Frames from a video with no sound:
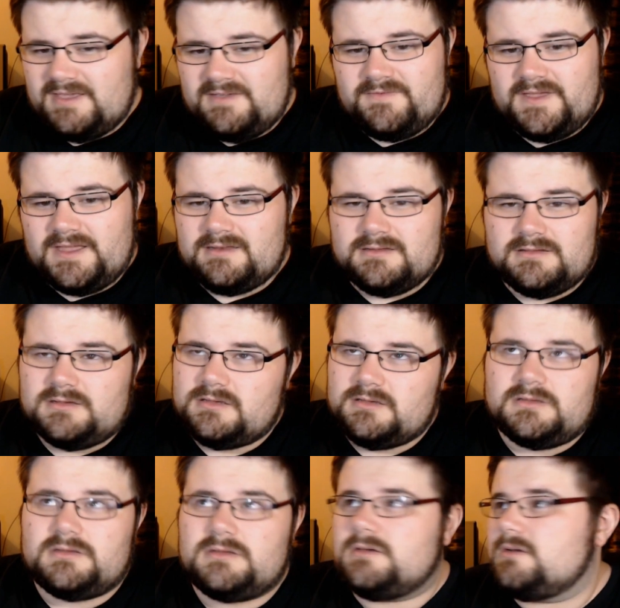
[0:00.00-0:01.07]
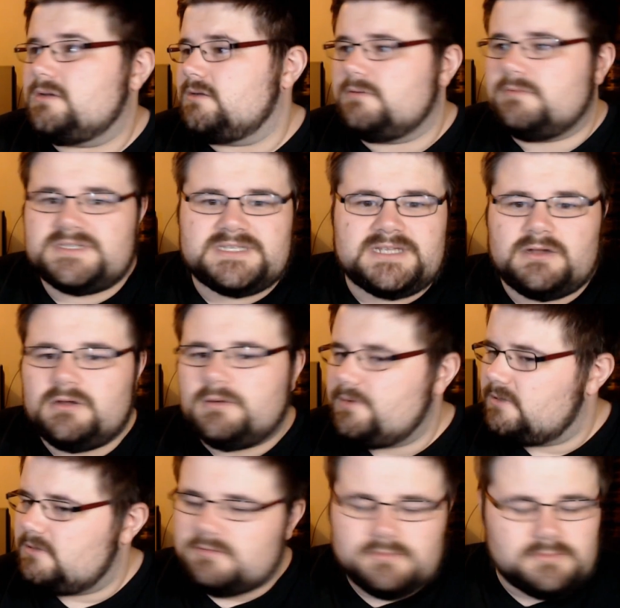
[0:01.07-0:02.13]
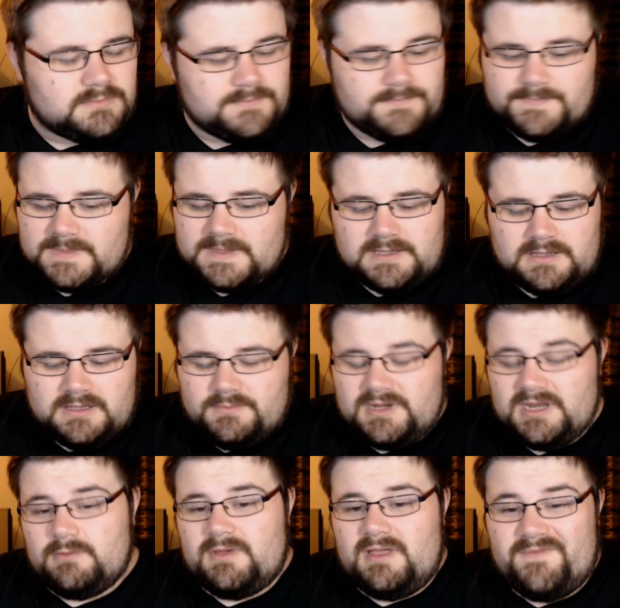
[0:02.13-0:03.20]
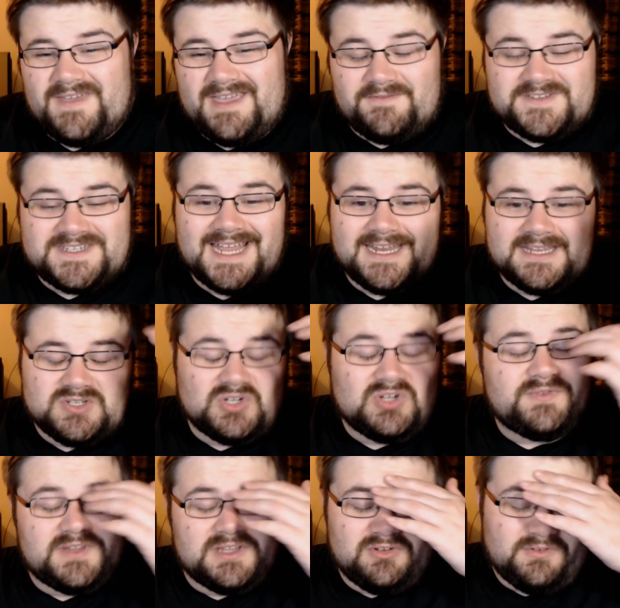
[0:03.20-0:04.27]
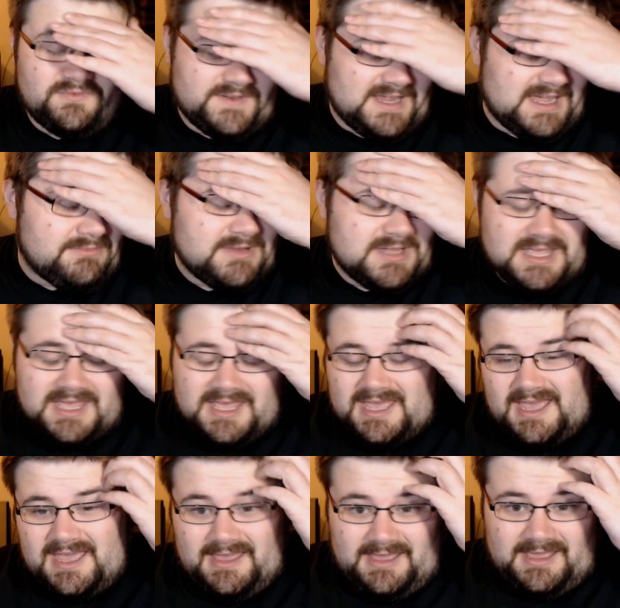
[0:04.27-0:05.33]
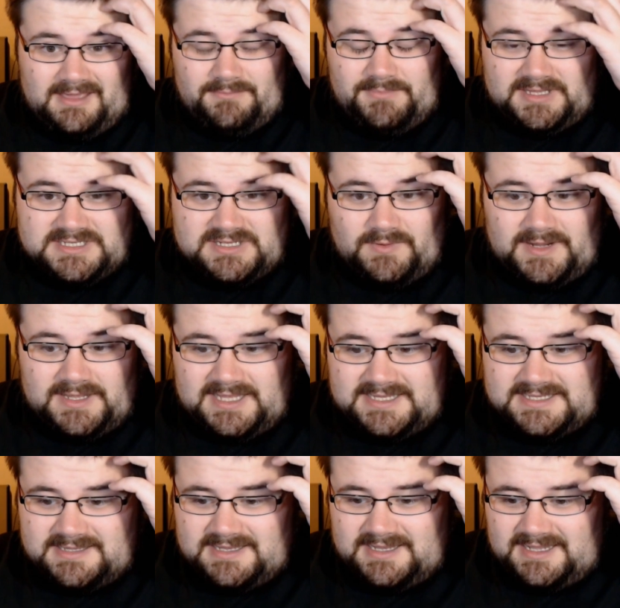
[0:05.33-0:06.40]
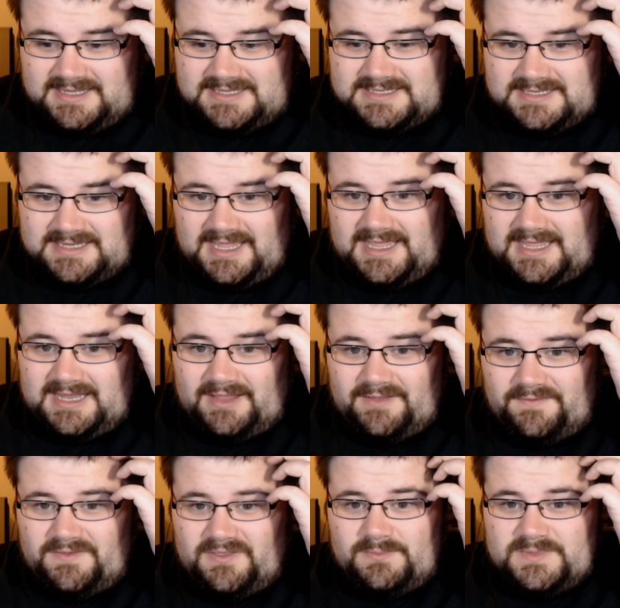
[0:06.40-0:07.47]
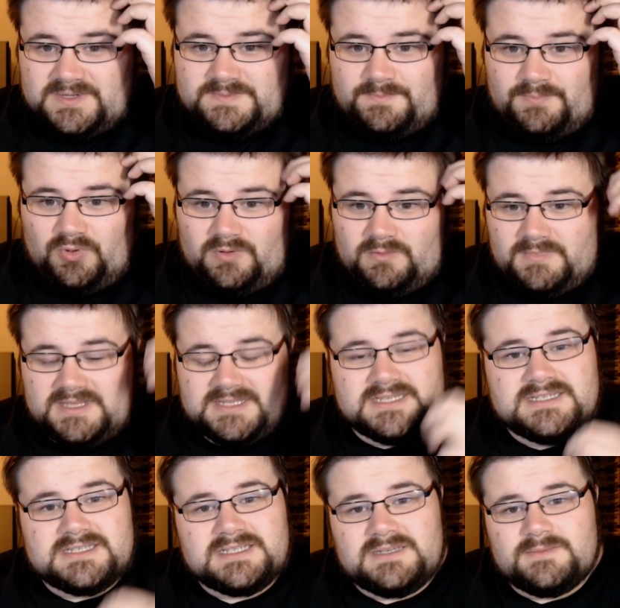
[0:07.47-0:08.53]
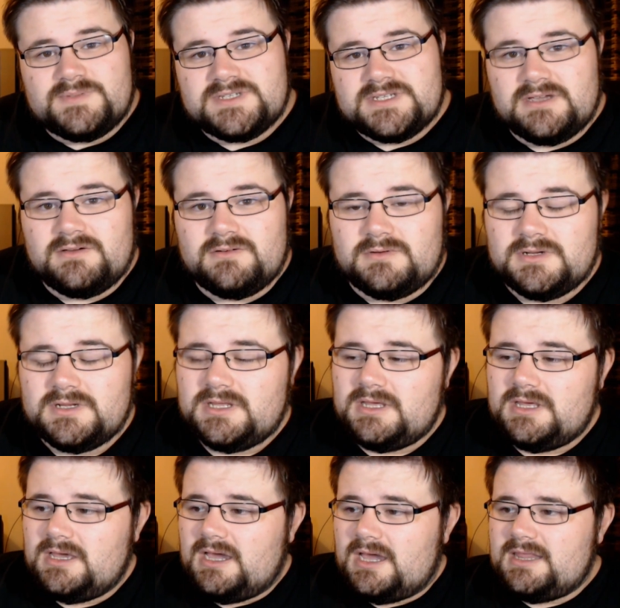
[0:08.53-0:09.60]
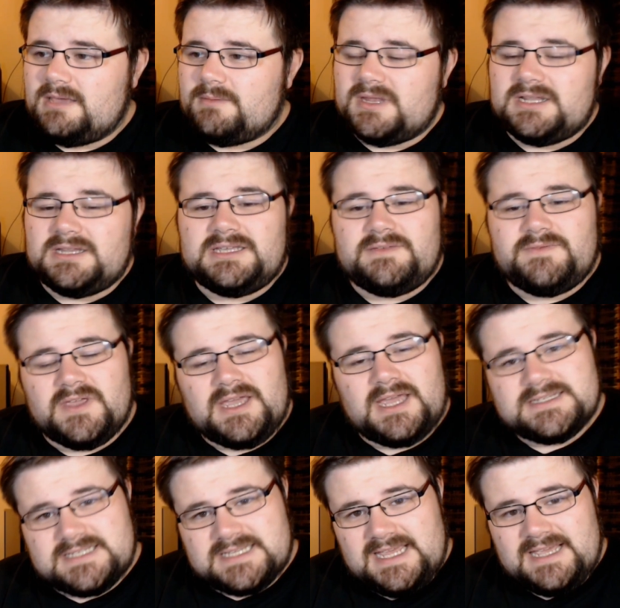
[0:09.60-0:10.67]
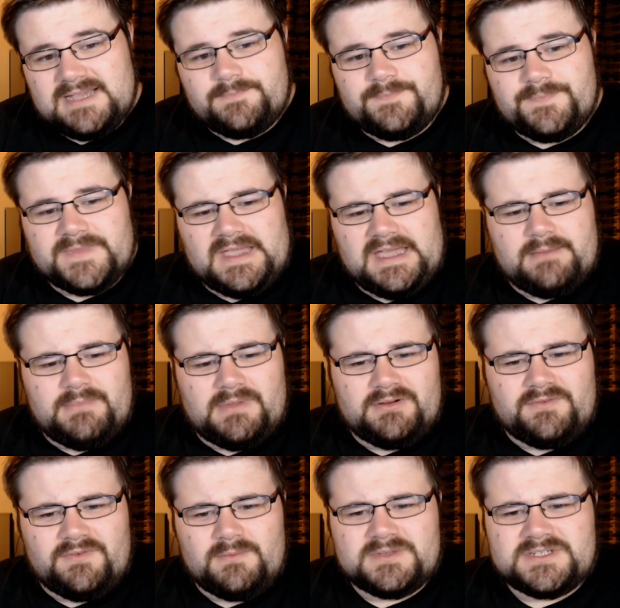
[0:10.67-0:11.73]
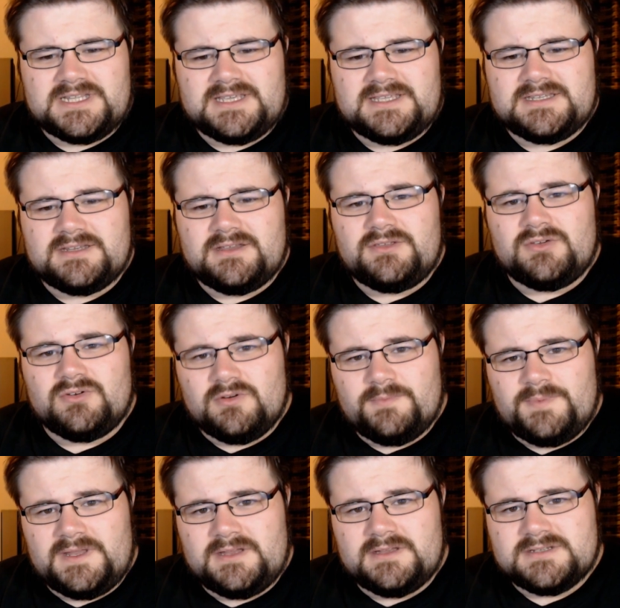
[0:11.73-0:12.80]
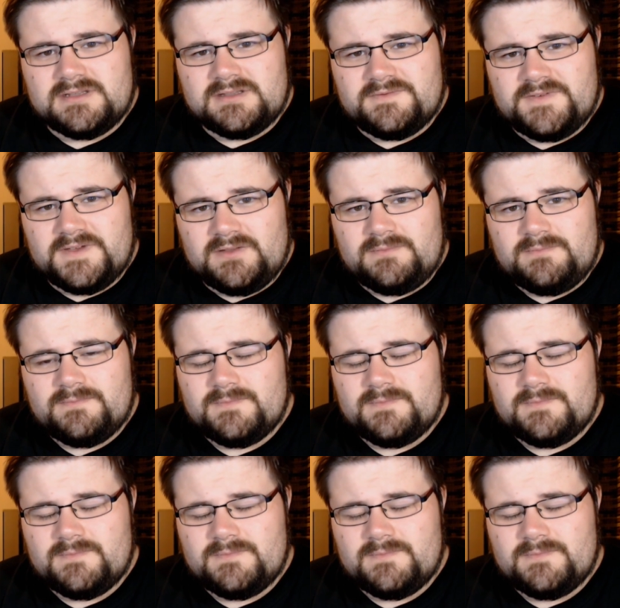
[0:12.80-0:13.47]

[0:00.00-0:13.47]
fan, it was terrible. But anyway, I think I've said it's awful enough now. It's quite late at night, and that film is putting me to sleep, so I think I'm going to leave you guys there. I would very much like to know your opinions on the film.